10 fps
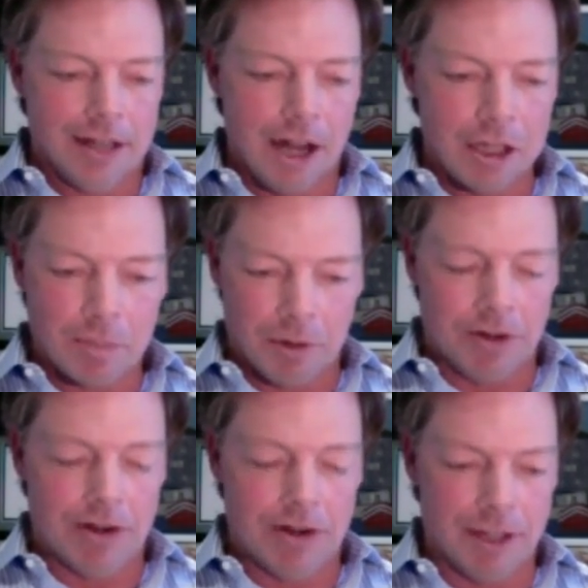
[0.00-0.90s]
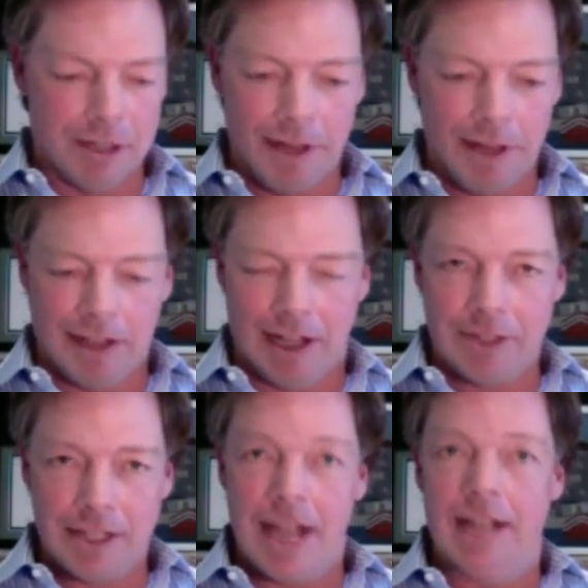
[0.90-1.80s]
entrepreneur that's made a lot of
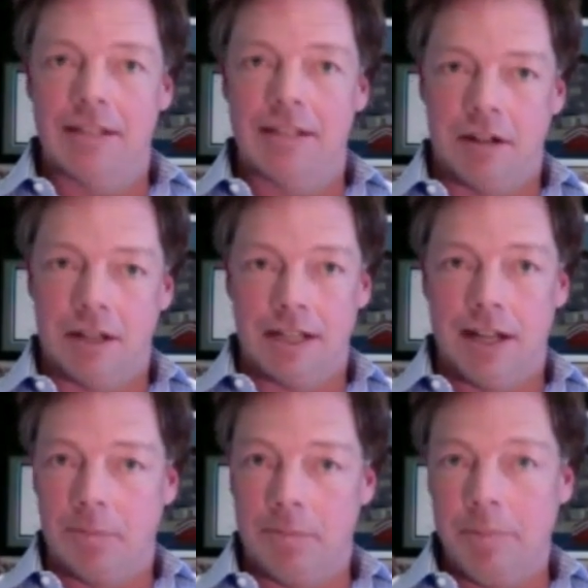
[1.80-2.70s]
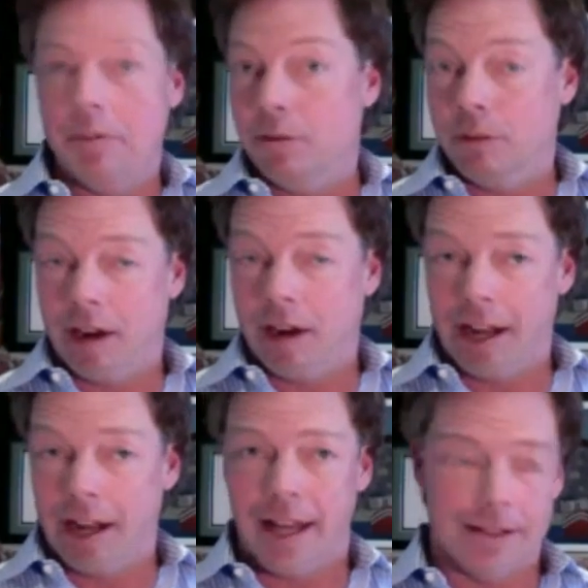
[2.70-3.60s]
mistakes that tries to help people where I
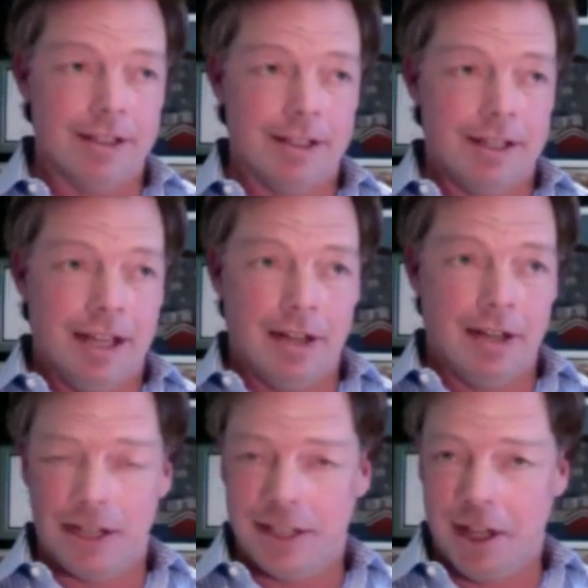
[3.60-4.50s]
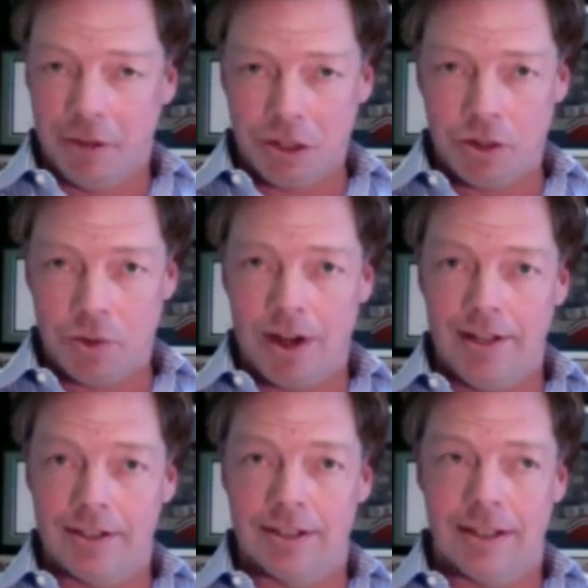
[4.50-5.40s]
can and and try to tell their
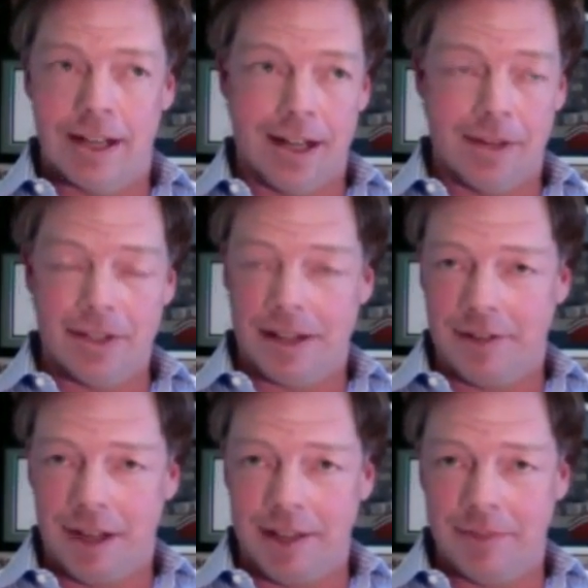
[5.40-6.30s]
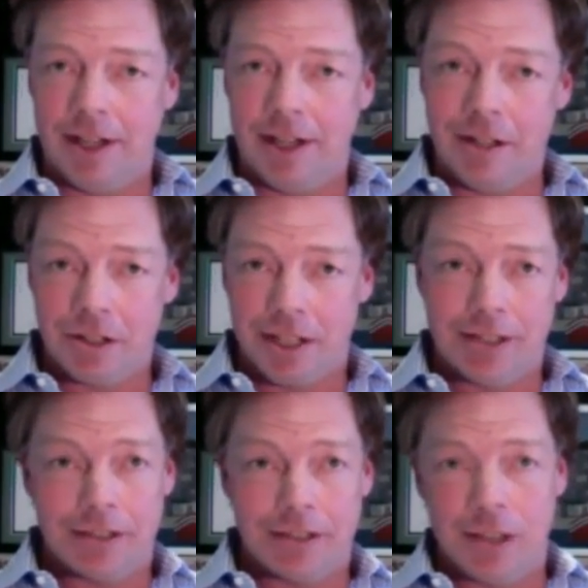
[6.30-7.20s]
stories because um, I find them very
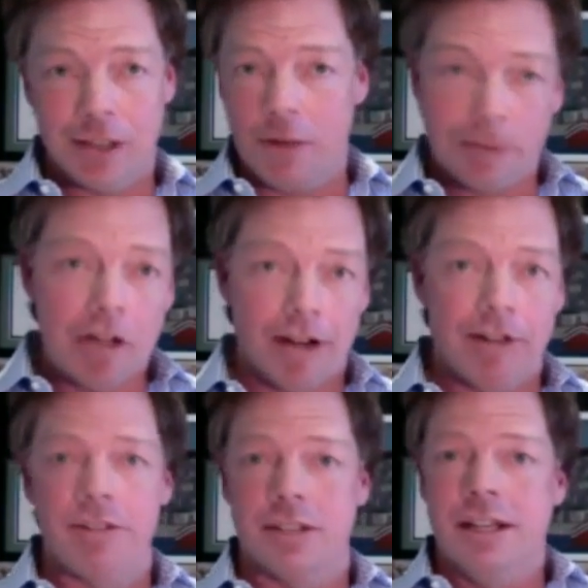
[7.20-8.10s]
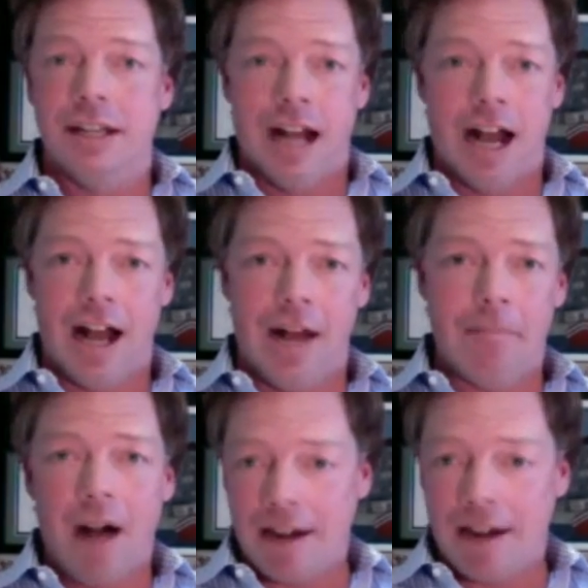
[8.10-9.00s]
interesting. So three careers, uh,
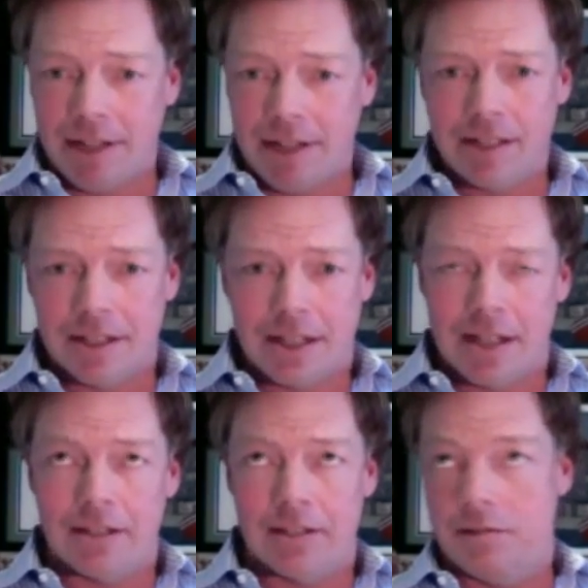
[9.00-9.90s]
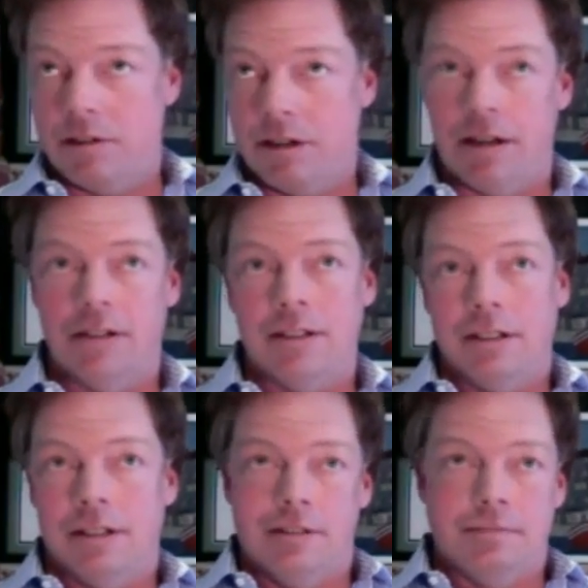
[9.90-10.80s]
moderate success or
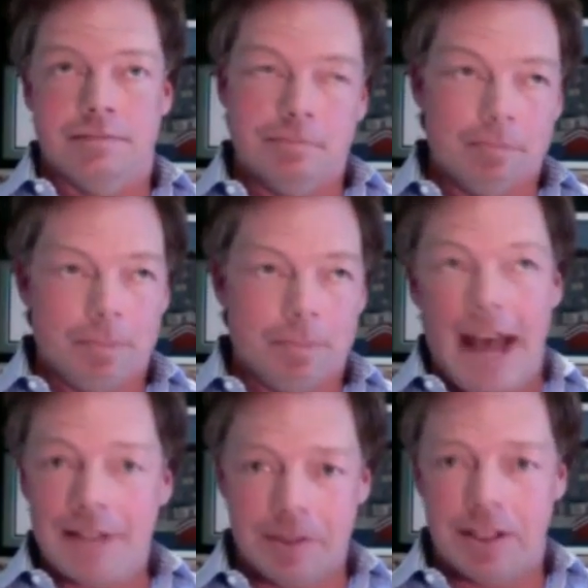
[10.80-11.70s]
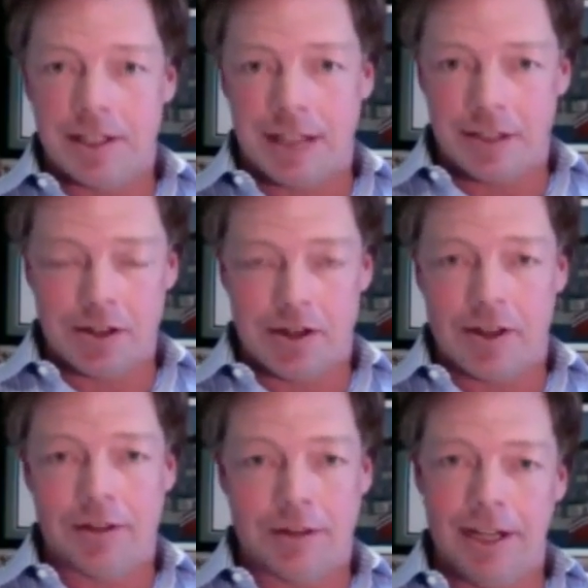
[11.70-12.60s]
passable success in
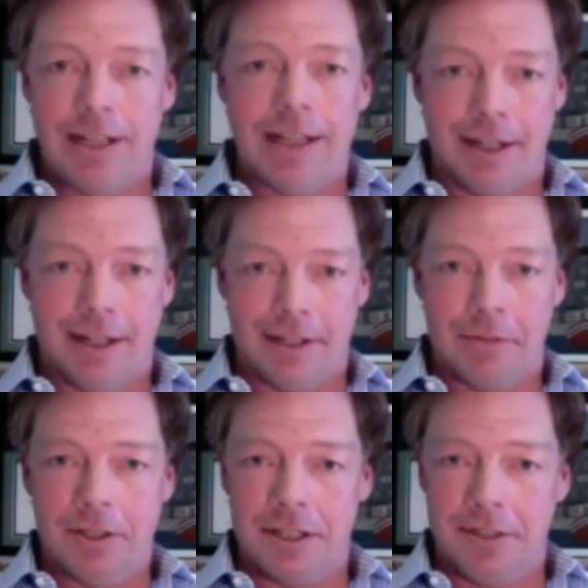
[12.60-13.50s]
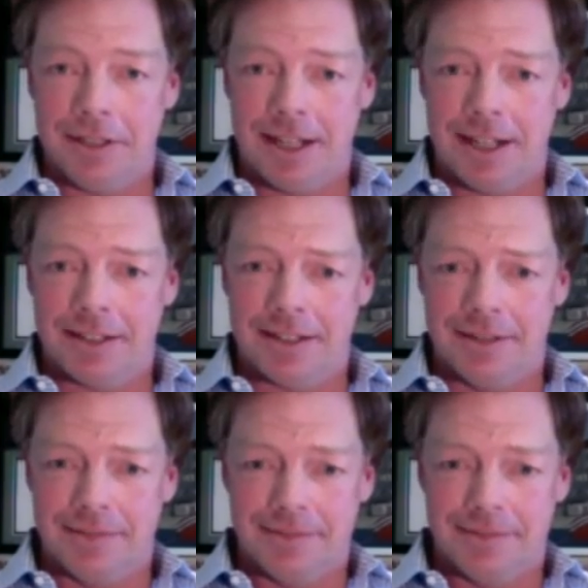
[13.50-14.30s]
all three, and we'll see what's next.